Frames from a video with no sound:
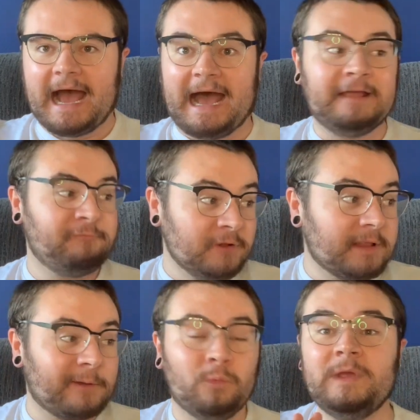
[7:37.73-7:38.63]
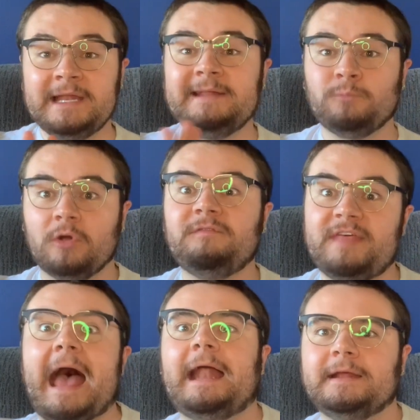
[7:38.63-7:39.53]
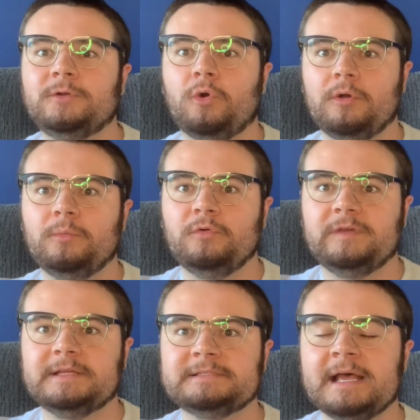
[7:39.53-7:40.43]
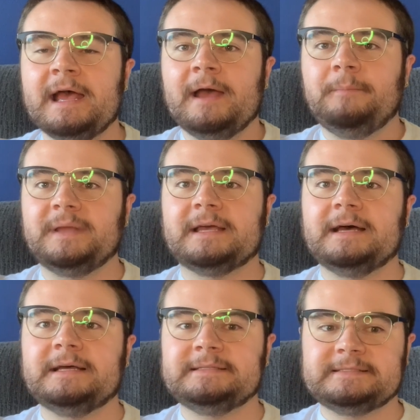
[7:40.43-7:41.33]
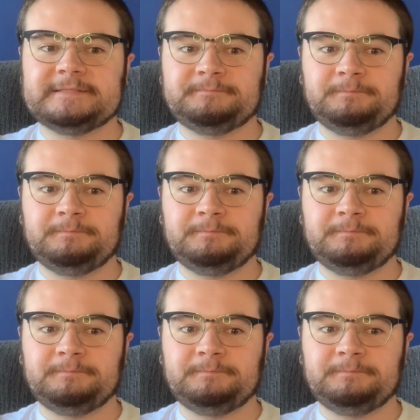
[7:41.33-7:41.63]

I feel like we need more of that in horror movies, because